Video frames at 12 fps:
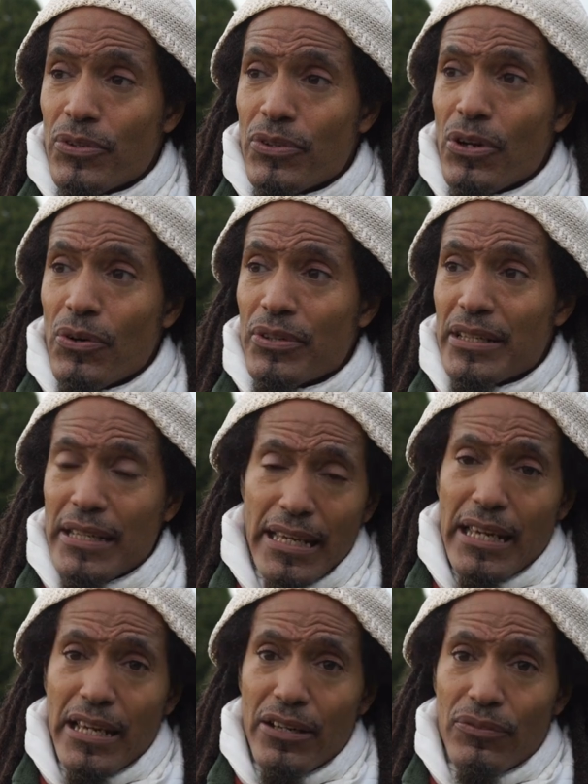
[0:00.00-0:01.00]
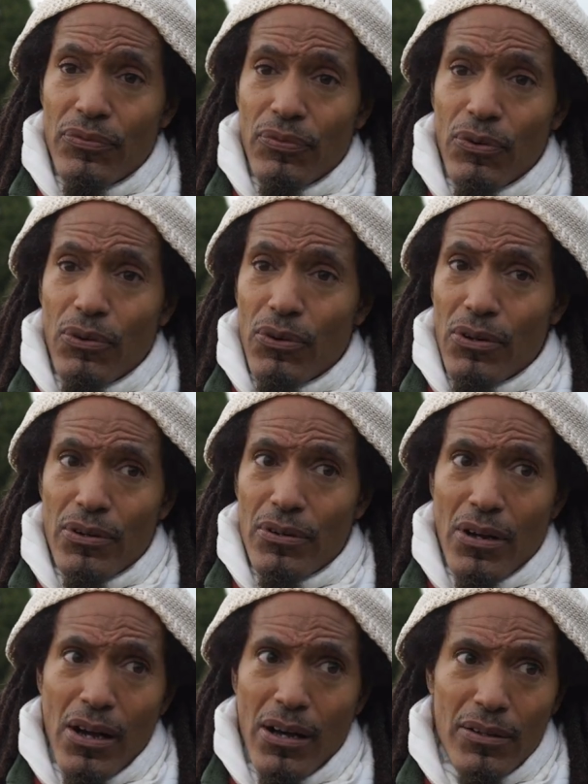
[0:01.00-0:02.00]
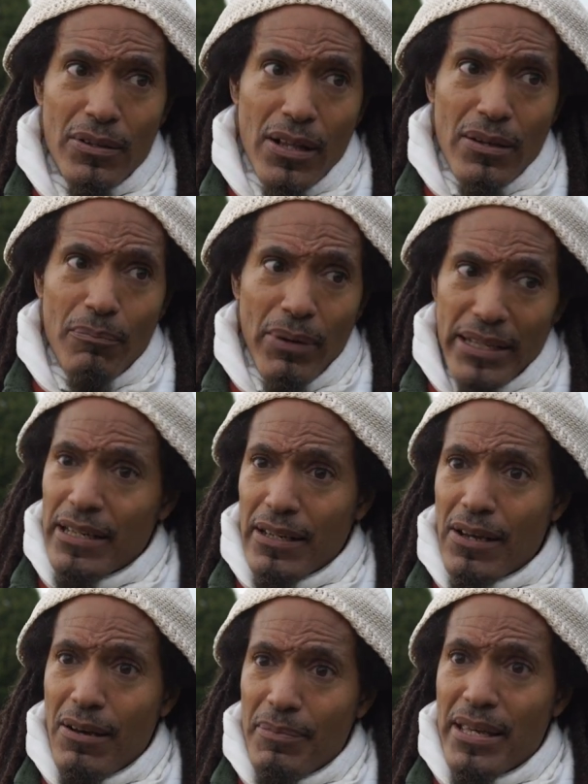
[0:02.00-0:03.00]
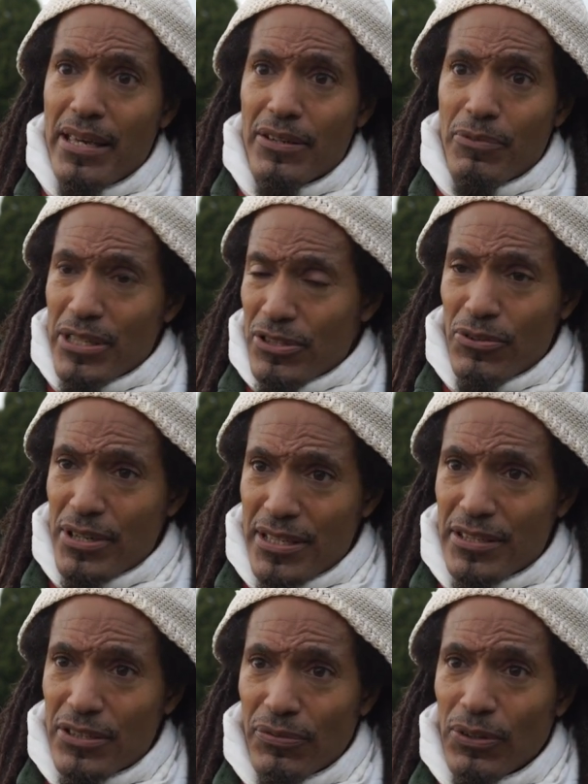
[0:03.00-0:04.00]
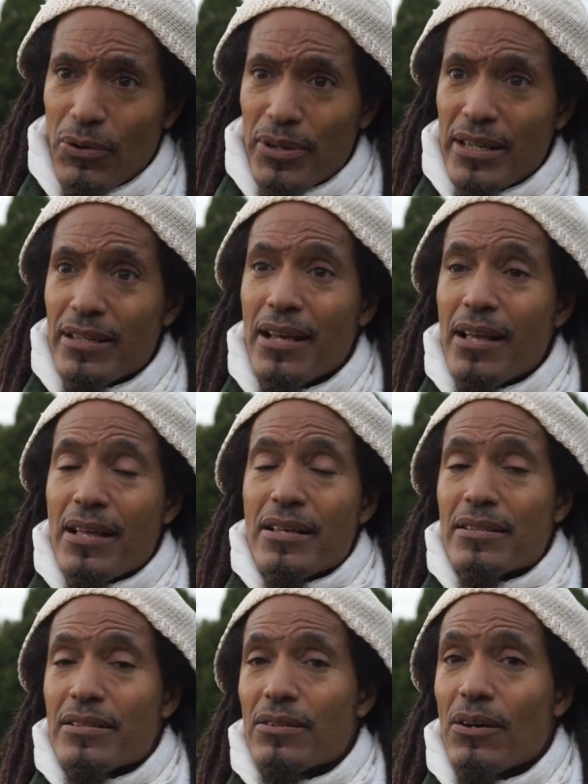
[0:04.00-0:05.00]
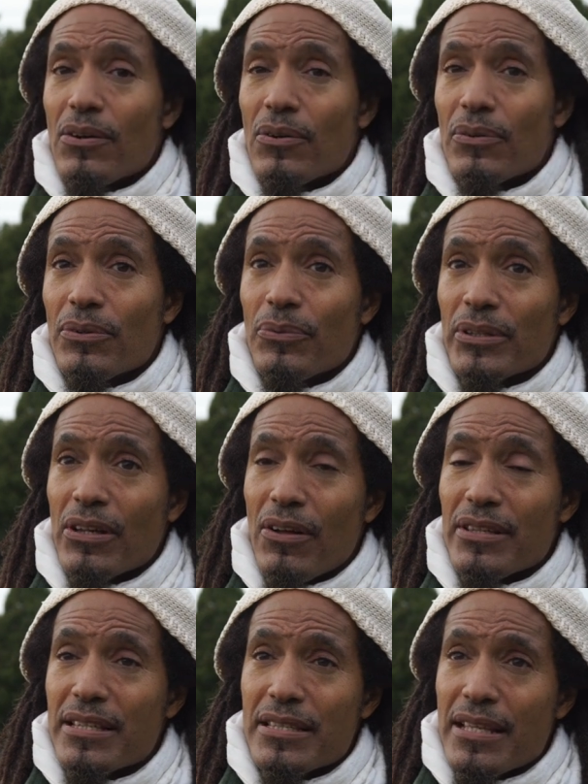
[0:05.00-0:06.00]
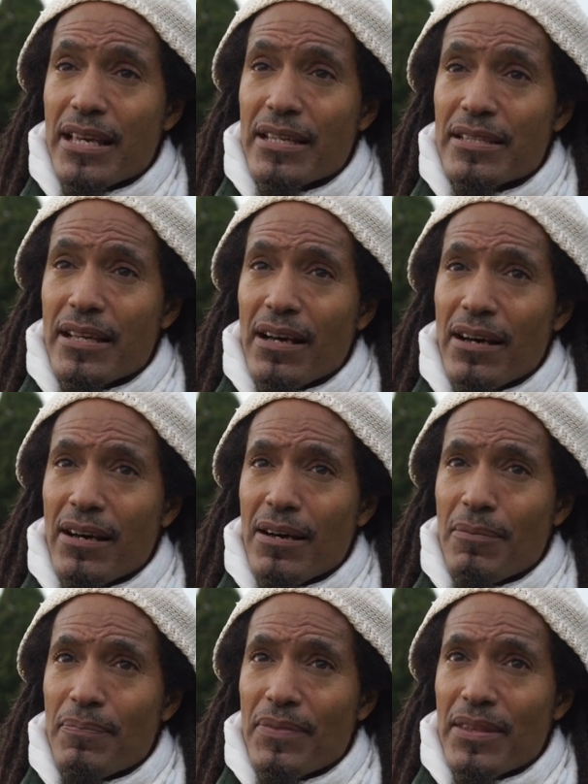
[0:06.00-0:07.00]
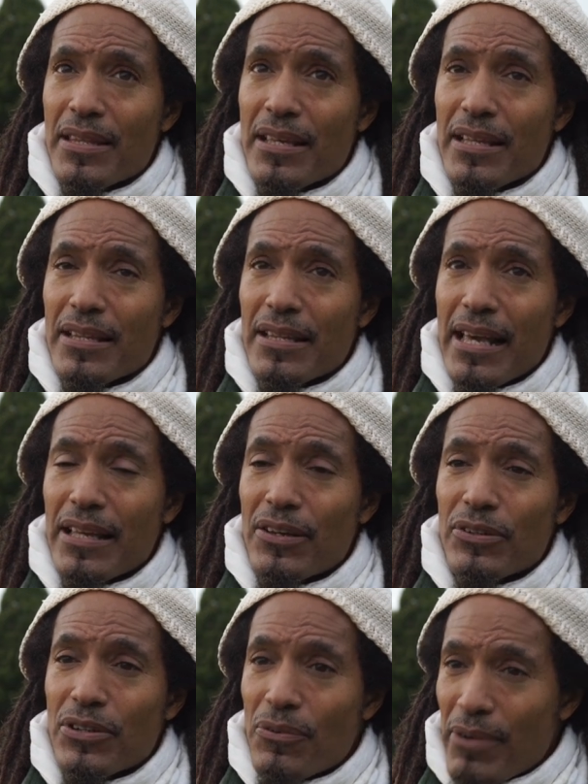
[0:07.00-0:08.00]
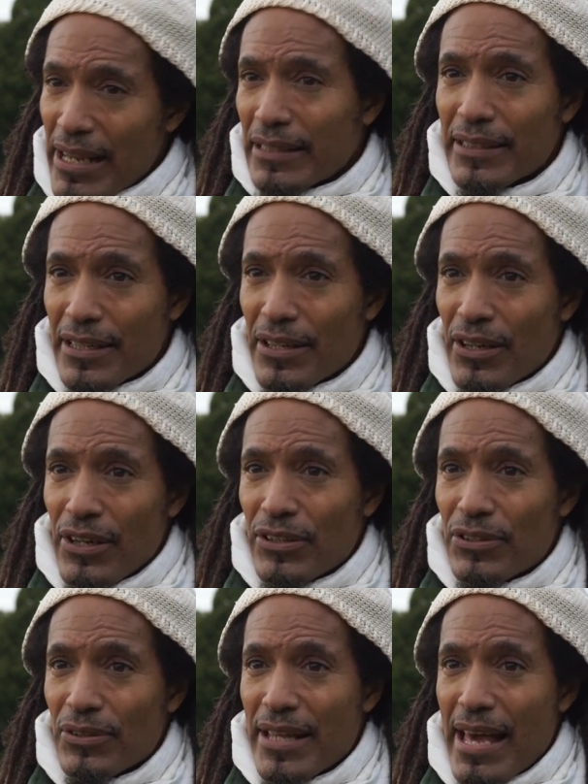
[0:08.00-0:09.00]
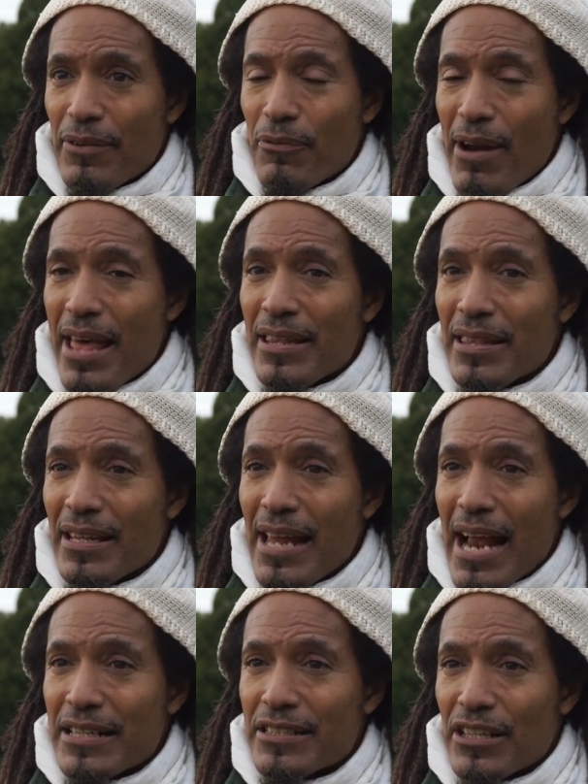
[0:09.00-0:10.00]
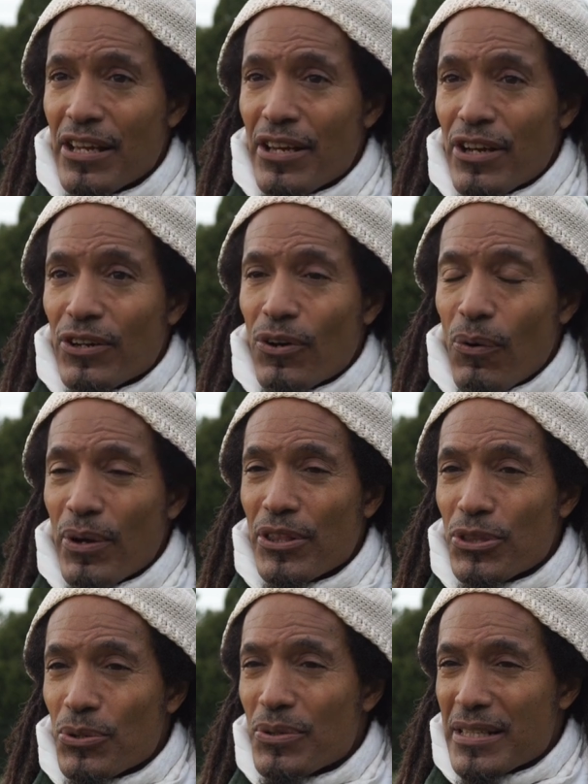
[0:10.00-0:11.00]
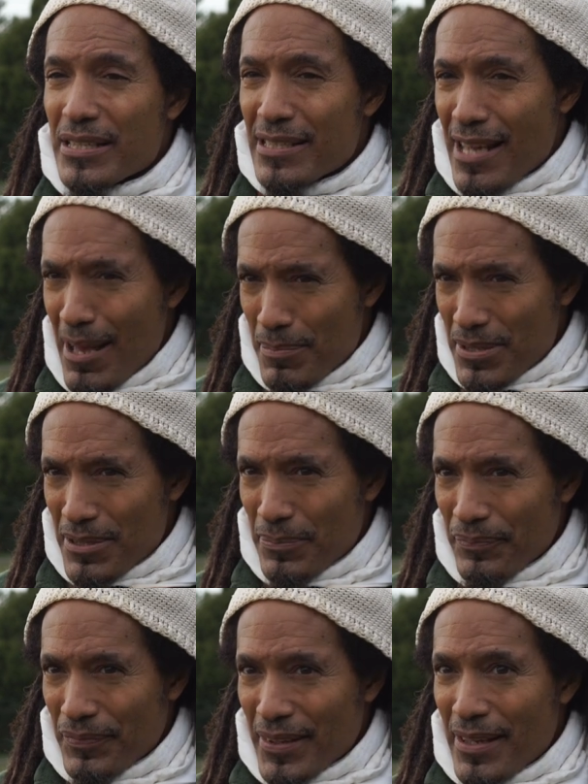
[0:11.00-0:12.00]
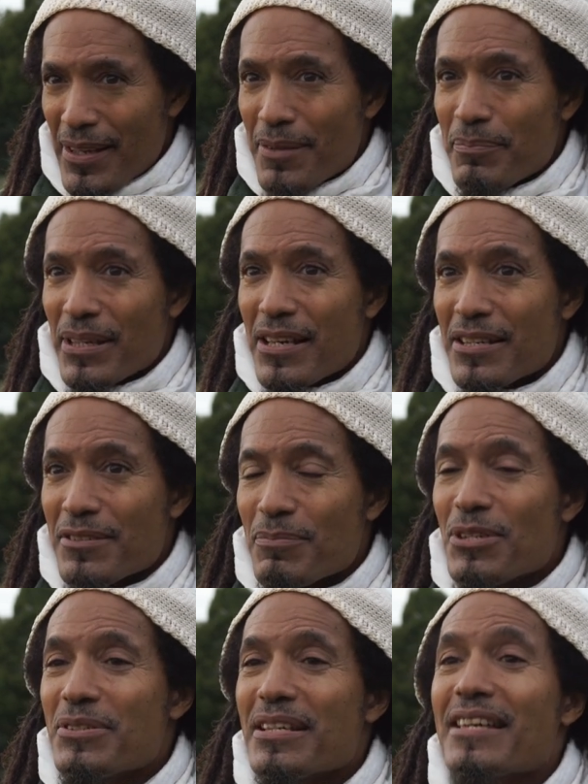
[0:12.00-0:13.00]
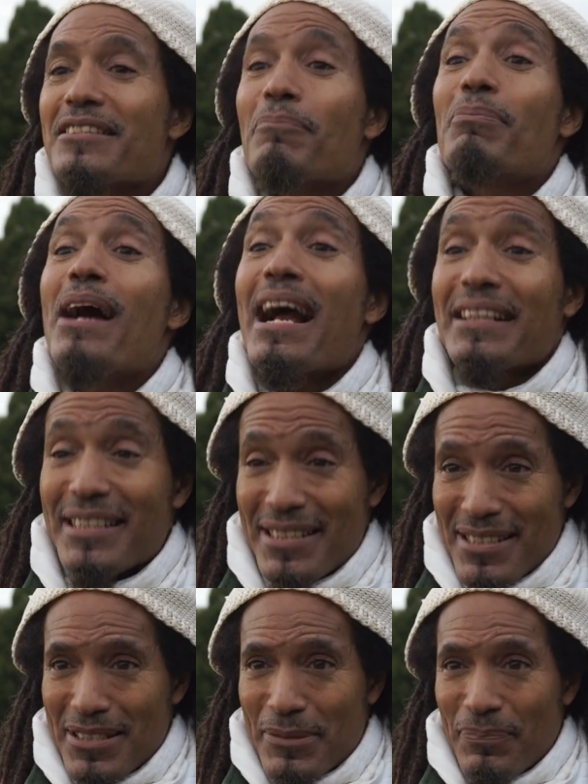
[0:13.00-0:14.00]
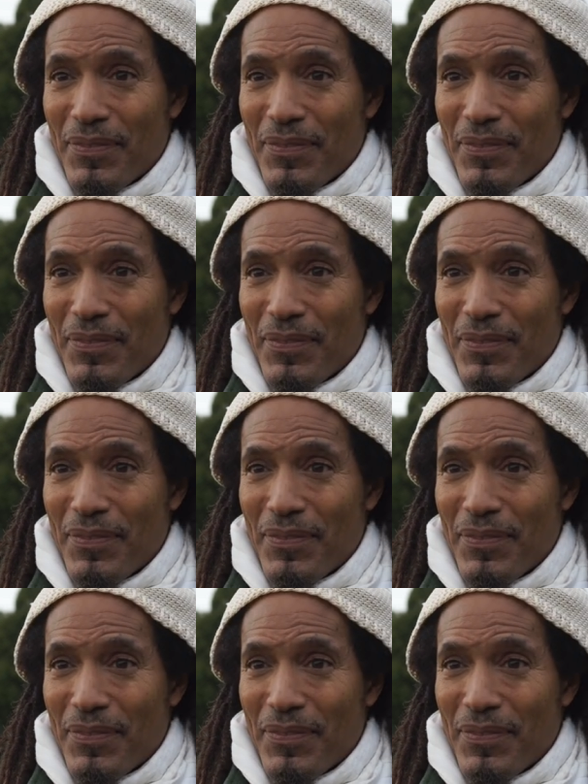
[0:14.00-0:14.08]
you know, the need for uh, money to come in, resources to flow in. So with all these things, um, then they can go directly to that rather than actually going through the steps, because music is a practice.